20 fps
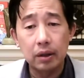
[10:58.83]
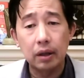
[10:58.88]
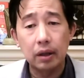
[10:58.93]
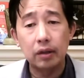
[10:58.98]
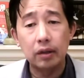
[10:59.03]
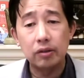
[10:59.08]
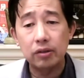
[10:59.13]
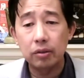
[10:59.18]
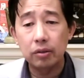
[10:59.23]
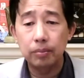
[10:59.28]

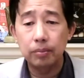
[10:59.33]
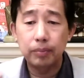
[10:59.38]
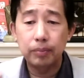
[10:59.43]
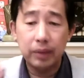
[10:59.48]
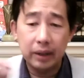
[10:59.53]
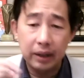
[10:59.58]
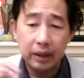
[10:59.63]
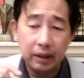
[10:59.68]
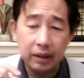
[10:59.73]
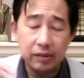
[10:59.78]
So
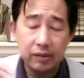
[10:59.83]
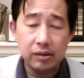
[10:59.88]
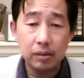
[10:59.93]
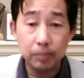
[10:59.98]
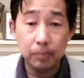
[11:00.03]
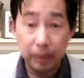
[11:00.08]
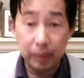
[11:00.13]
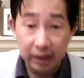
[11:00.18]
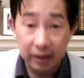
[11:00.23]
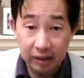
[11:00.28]
please
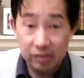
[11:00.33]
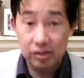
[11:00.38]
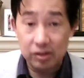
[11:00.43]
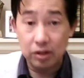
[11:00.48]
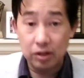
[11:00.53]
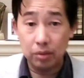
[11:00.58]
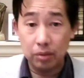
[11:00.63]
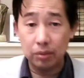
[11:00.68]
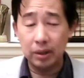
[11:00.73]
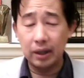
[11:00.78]

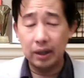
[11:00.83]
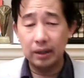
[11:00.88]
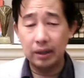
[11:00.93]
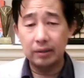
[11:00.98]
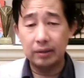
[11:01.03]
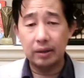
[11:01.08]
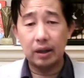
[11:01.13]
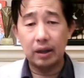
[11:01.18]
do read